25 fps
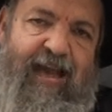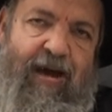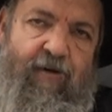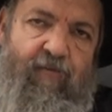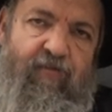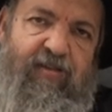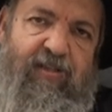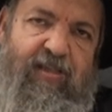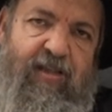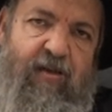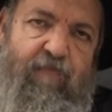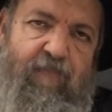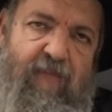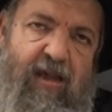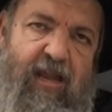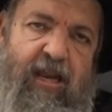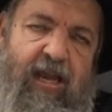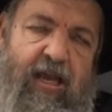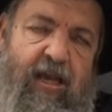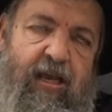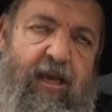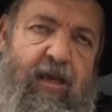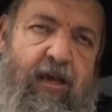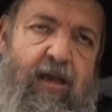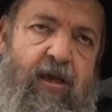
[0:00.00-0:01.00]
That was the
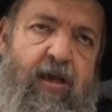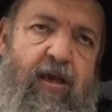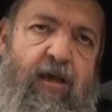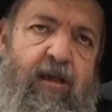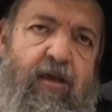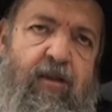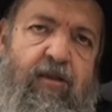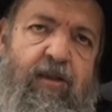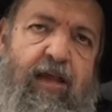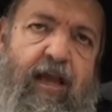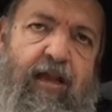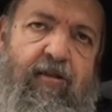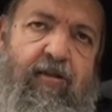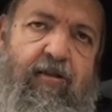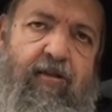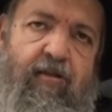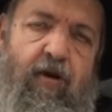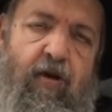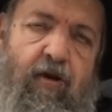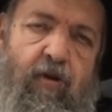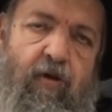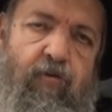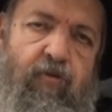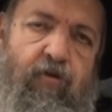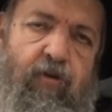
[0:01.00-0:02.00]
minig. That,
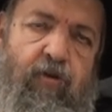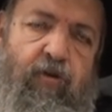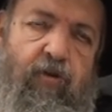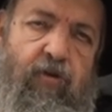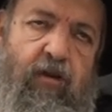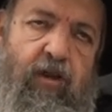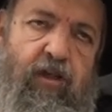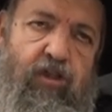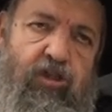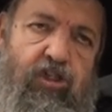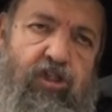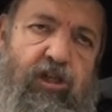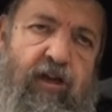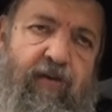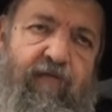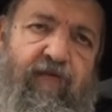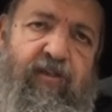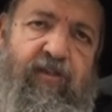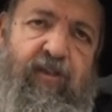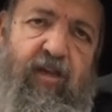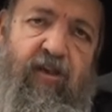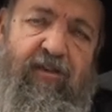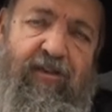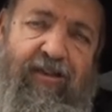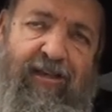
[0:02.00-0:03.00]
you know, the
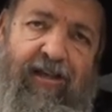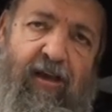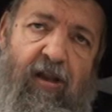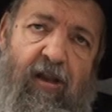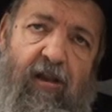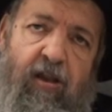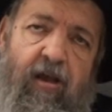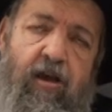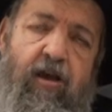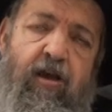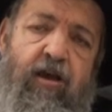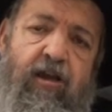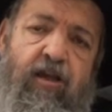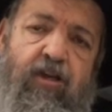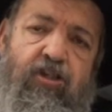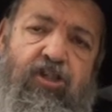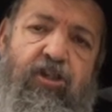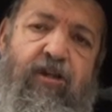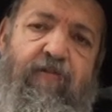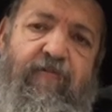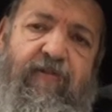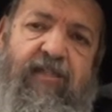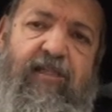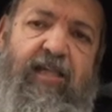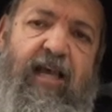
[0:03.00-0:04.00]
yeshivas, until
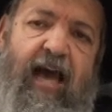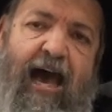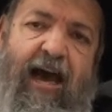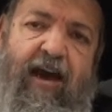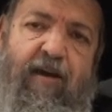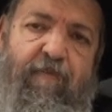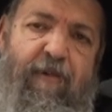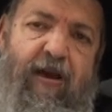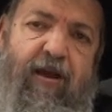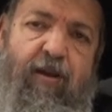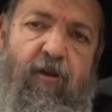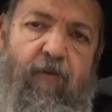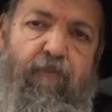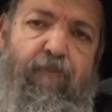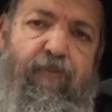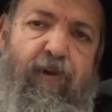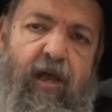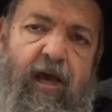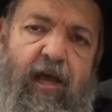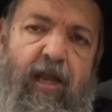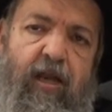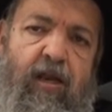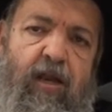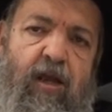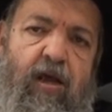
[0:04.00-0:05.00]
yeshivas Chachmei
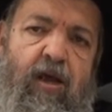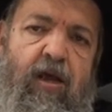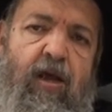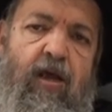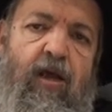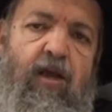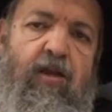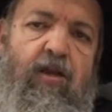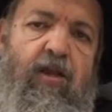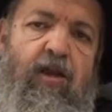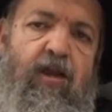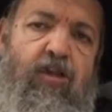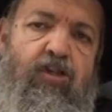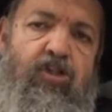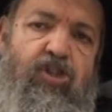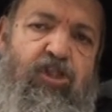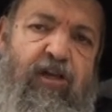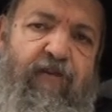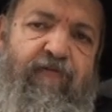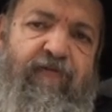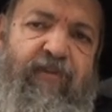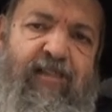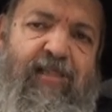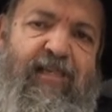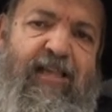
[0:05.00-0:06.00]
Lublin, the
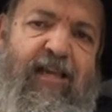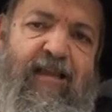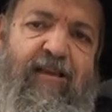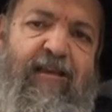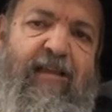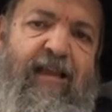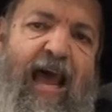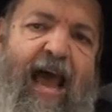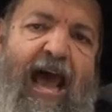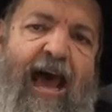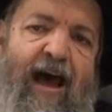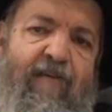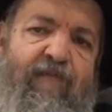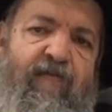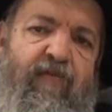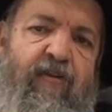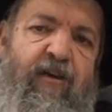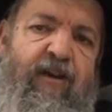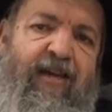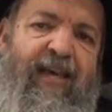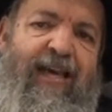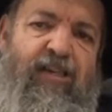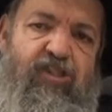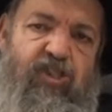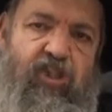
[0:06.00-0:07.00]
yeshivas didn't have
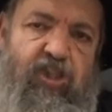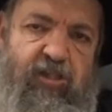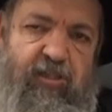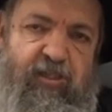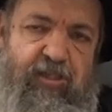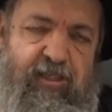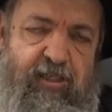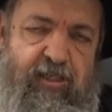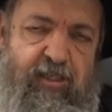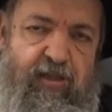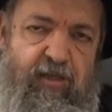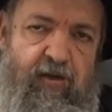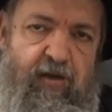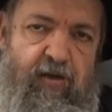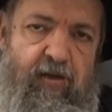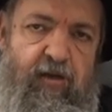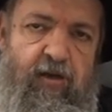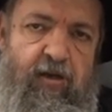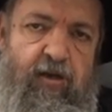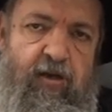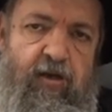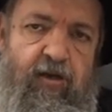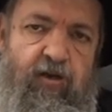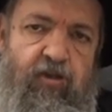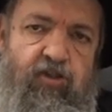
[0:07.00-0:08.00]
kitchens.
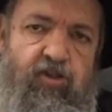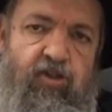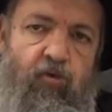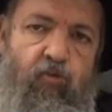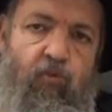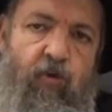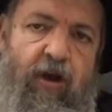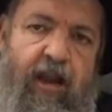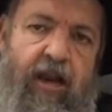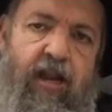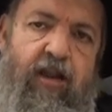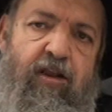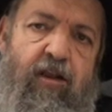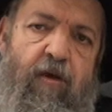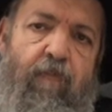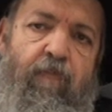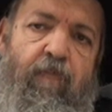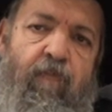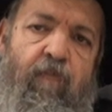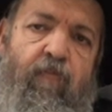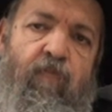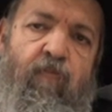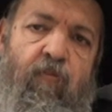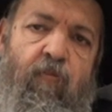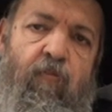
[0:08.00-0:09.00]
So where did
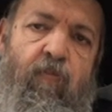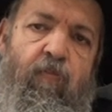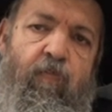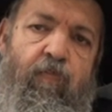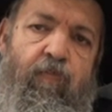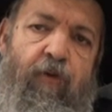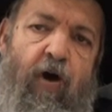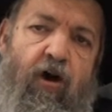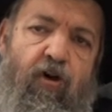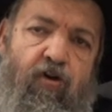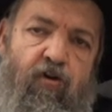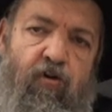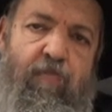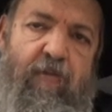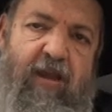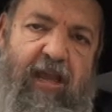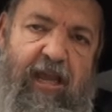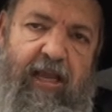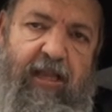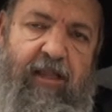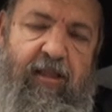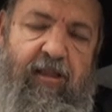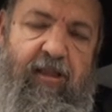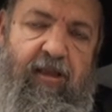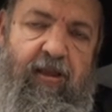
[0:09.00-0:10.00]
the Bachram
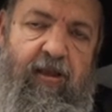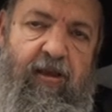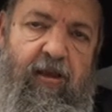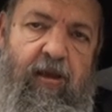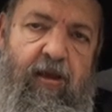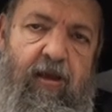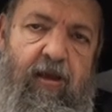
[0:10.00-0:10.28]
eat?